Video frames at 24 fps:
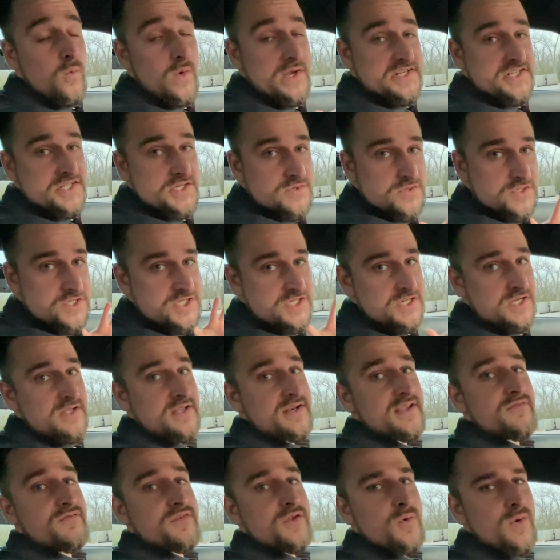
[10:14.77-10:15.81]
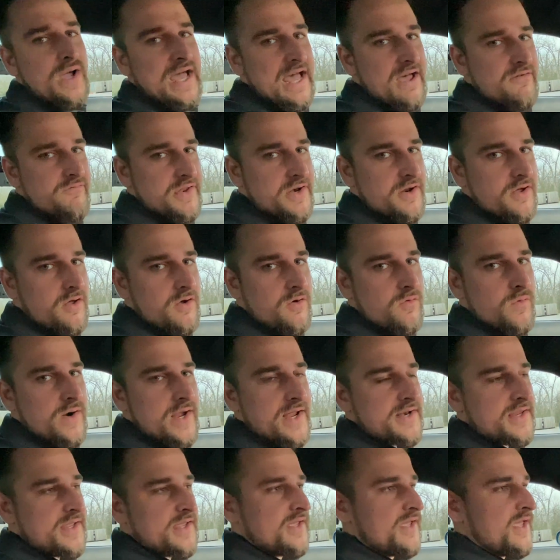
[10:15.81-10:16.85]
which you should if you haven't
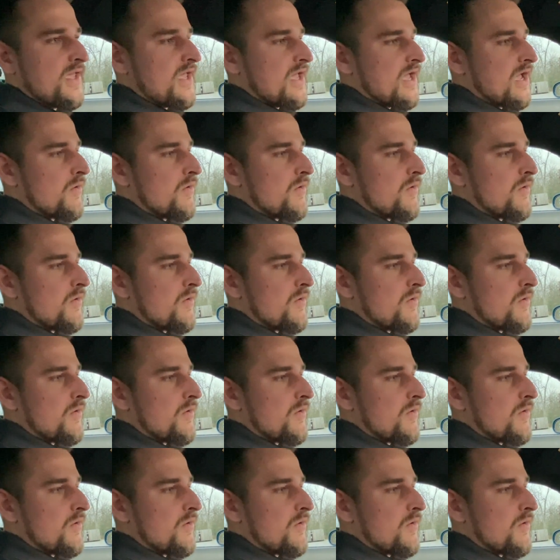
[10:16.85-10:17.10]
already.